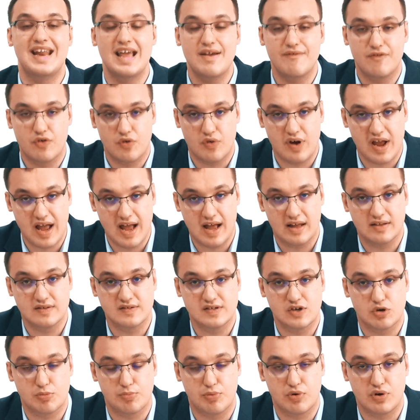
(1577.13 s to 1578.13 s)
Never add
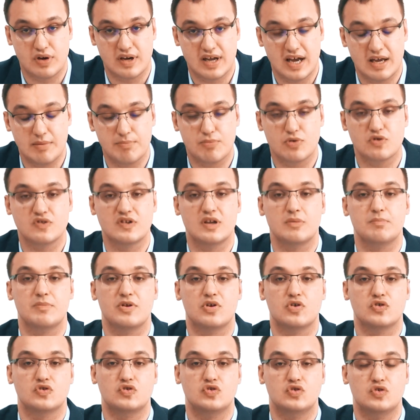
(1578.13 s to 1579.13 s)
0.9%
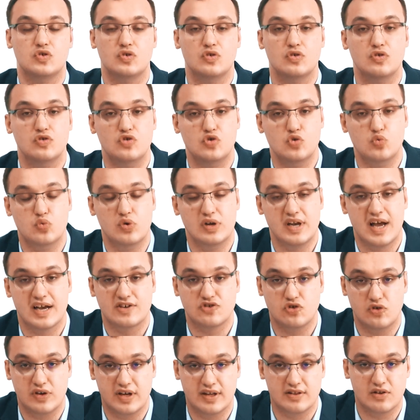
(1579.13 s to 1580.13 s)
because you will
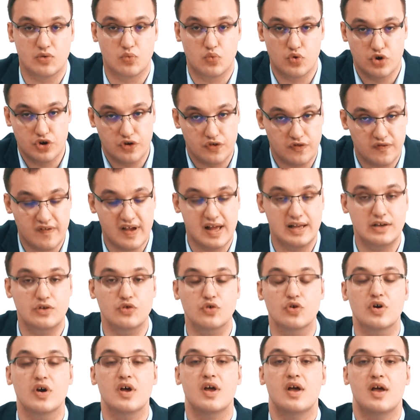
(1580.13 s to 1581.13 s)
actually get the worst
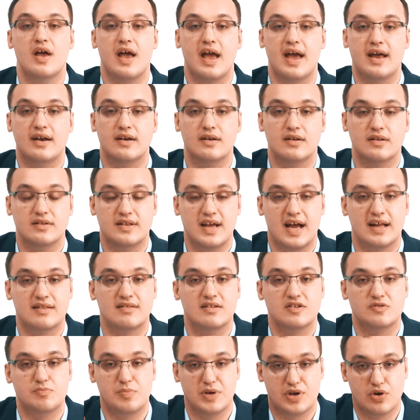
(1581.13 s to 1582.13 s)
value and
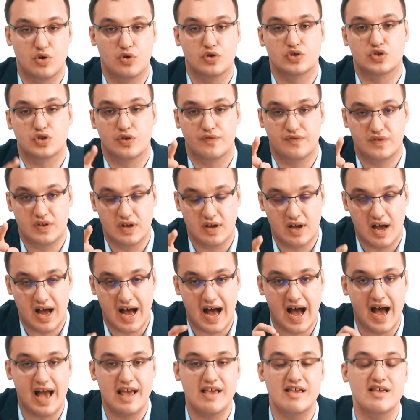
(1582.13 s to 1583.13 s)
that is because of the
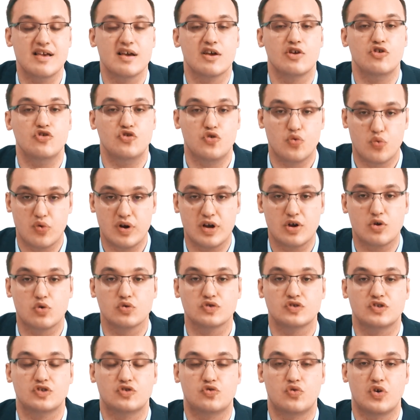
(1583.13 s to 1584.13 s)
high urine
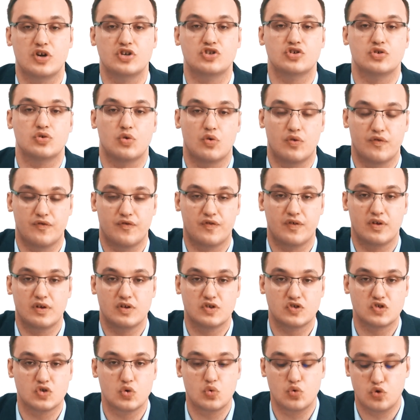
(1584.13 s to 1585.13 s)
concentration of
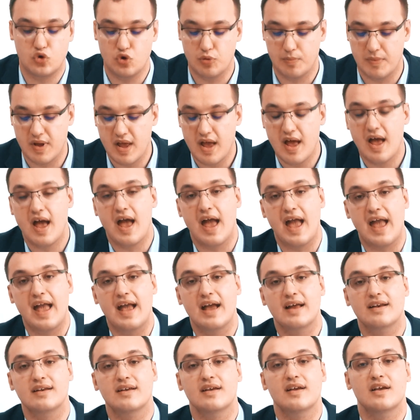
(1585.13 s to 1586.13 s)
sodium
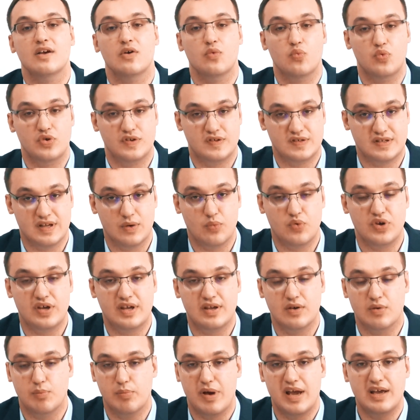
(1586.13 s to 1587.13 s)
and we, we
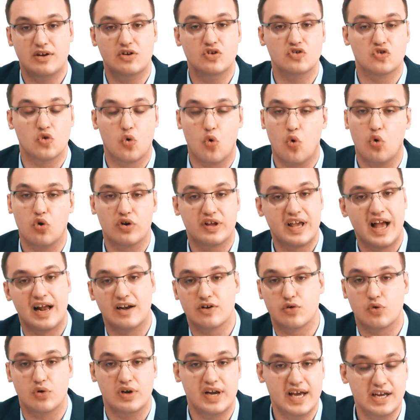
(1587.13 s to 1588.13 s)
made this whole
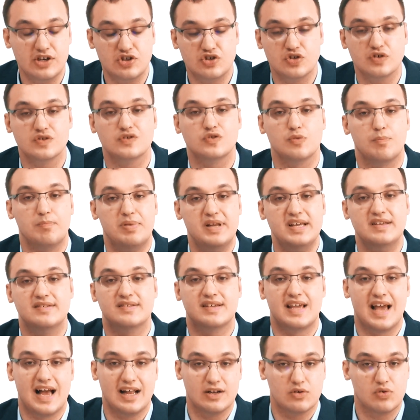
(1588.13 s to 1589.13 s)
calculation so please
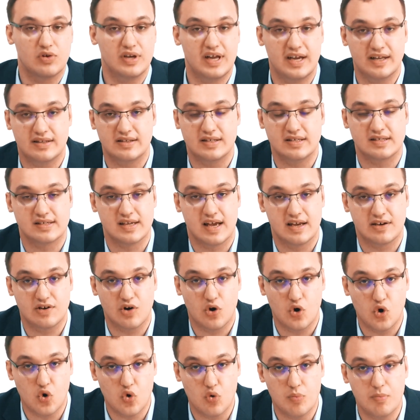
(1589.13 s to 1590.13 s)
calculate this at
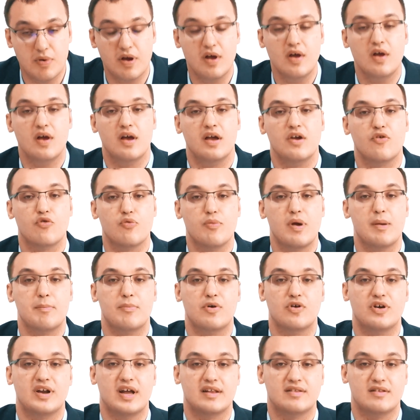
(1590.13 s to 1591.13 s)
home
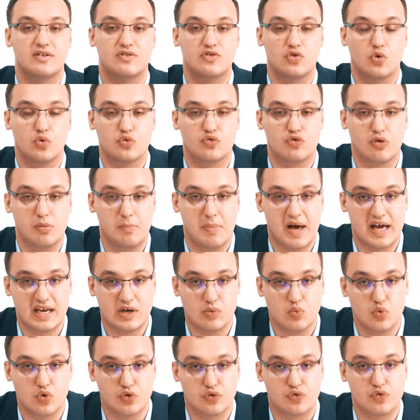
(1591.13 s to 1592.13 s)
remember that the total body
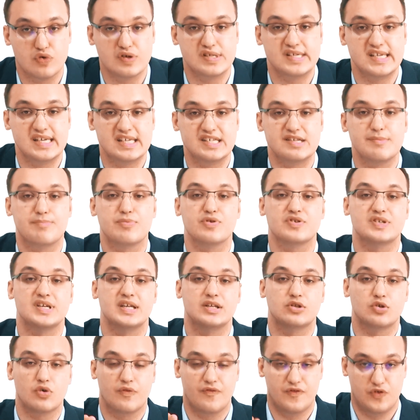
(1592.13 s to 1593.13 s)
water is
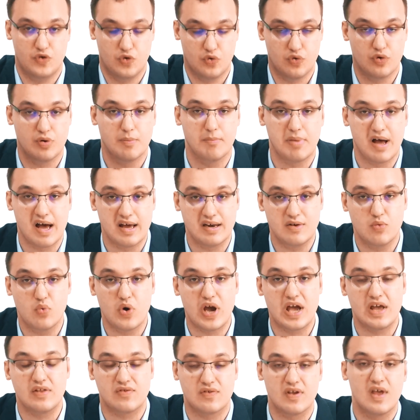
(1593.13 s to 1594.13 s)
60% of your body
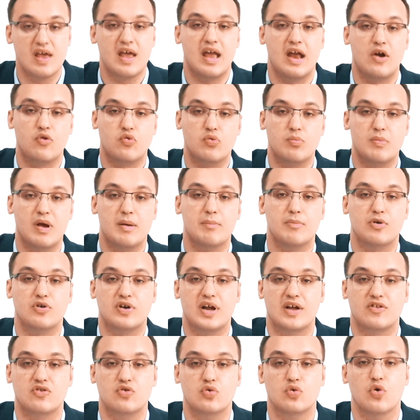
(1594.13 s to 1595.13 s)
weight and remember
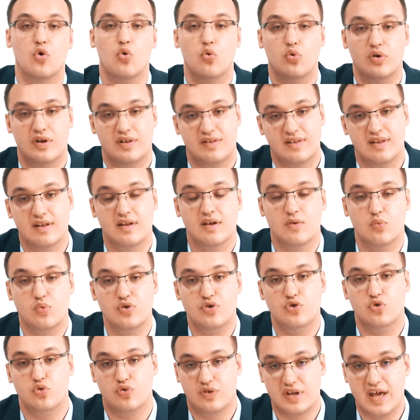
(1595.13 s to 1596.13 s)
that you only
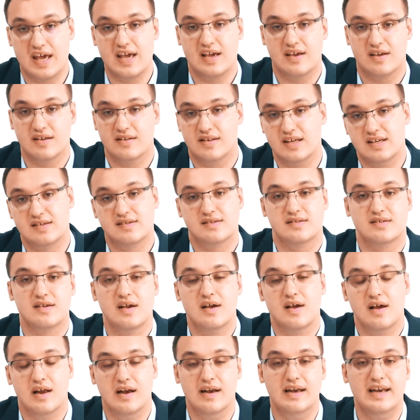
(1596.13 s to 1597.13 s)
you take this
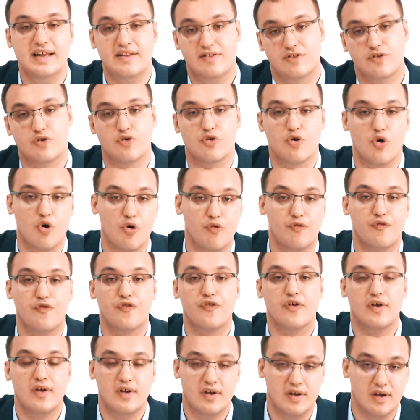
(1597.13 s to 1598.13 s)
liter
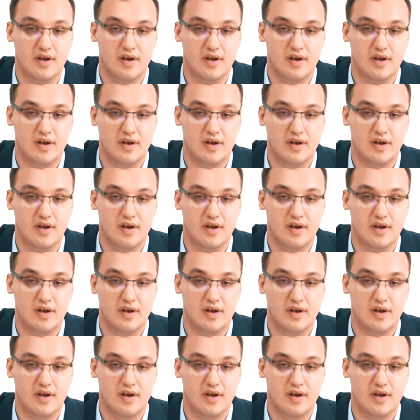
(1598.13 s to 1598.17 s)
of